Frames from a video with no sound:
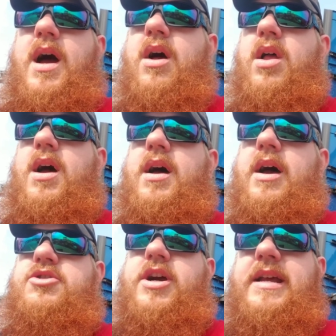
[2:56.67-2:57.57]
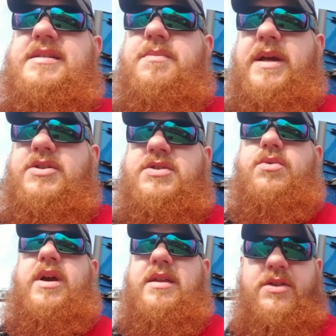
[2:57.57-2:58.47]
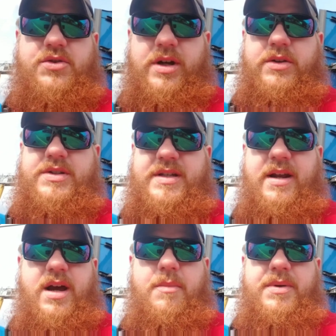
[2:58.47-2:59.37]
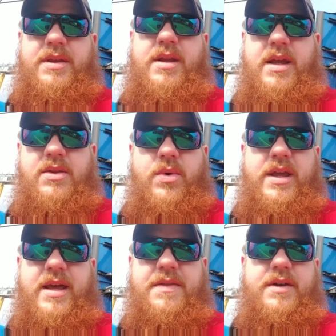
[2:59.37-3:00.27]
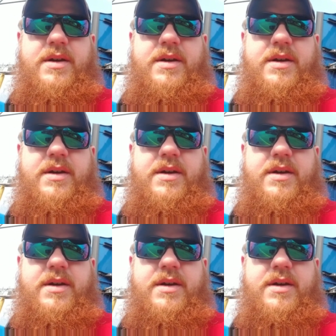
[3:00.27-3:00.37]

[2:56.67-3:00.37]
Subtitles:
I'll try to get some pictures of the way that the trailer is set up and the way that